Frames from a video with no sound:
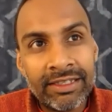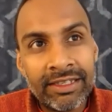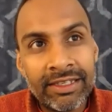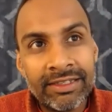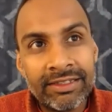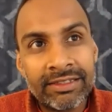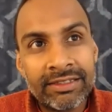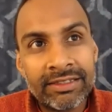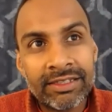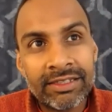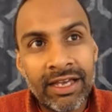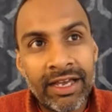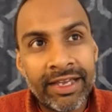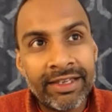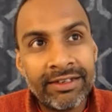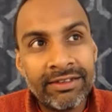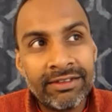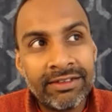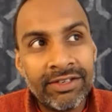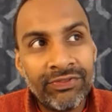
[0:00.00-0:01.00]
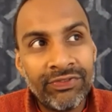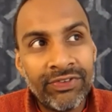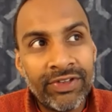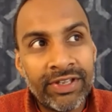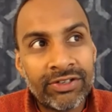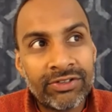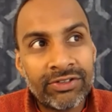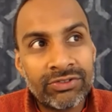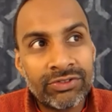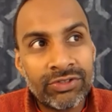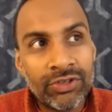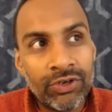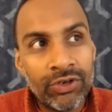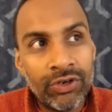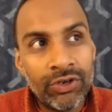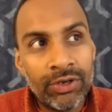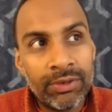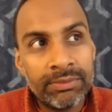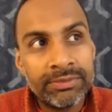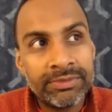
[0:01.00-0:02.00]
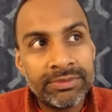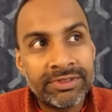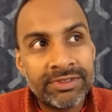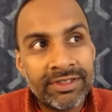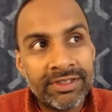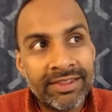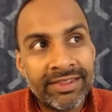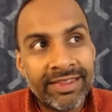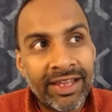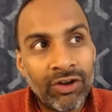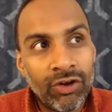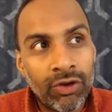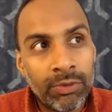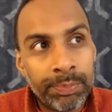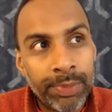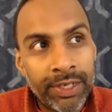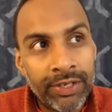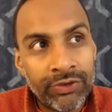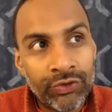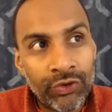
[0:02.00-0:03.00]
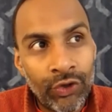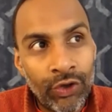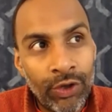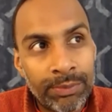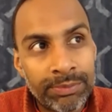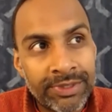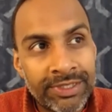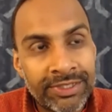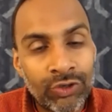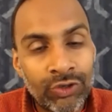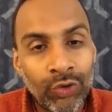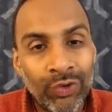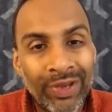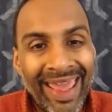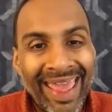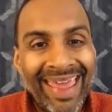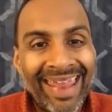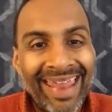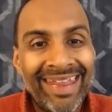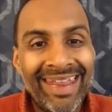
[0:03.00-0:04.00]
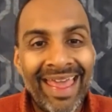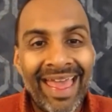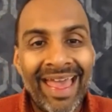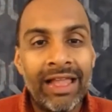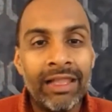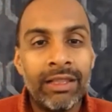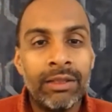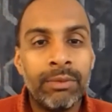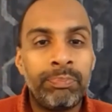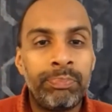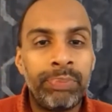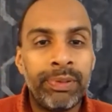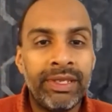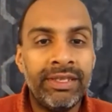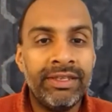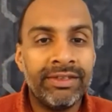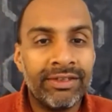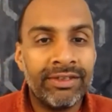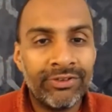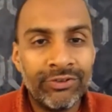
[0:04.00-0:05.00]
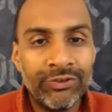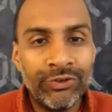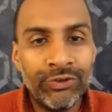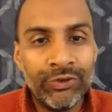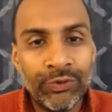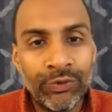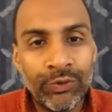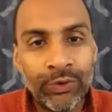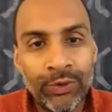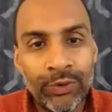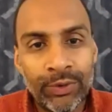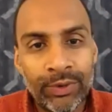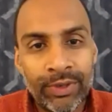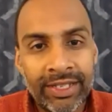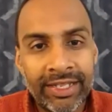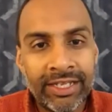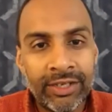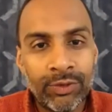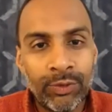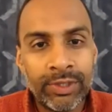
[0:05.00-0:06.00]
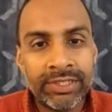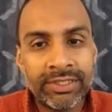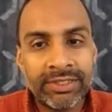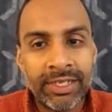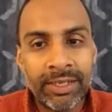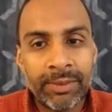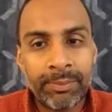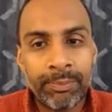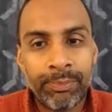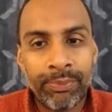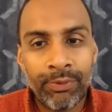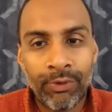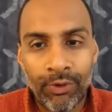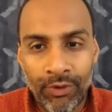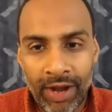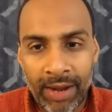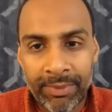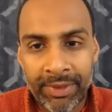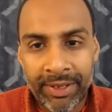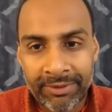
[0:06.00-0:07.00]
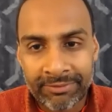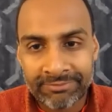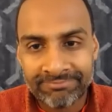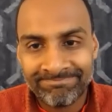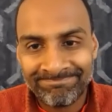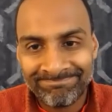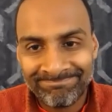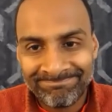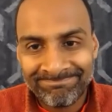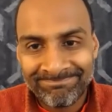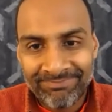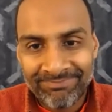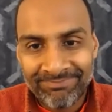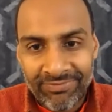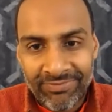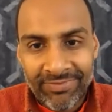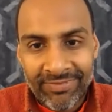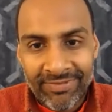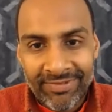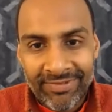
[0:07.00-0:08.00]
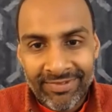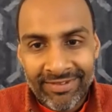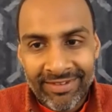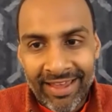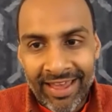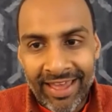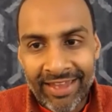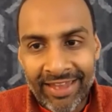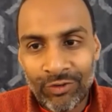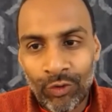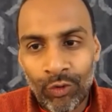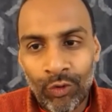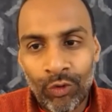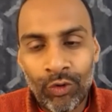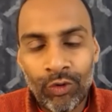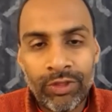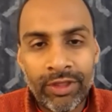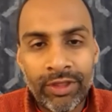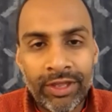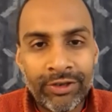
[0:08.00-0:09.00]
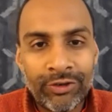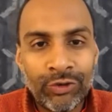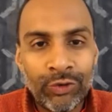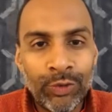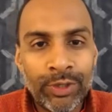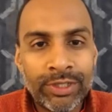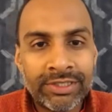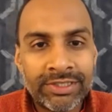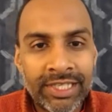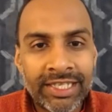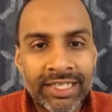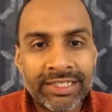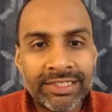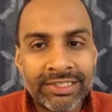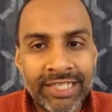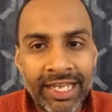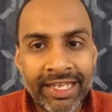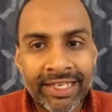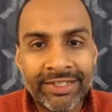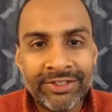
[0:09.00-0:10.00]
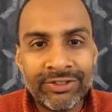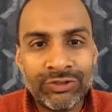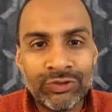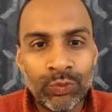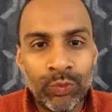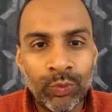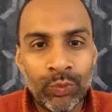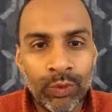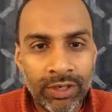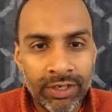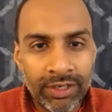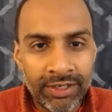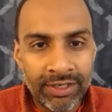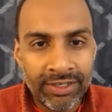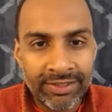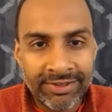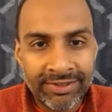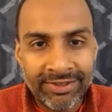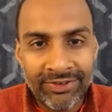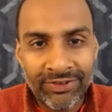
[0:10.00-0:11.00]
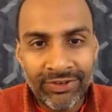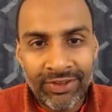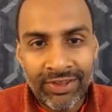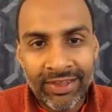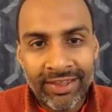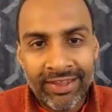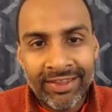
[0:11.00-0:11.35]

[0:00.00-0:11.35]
scientific terms, therapy terms, it's called NLP, neuro-linguistic programming. And all they do is they change words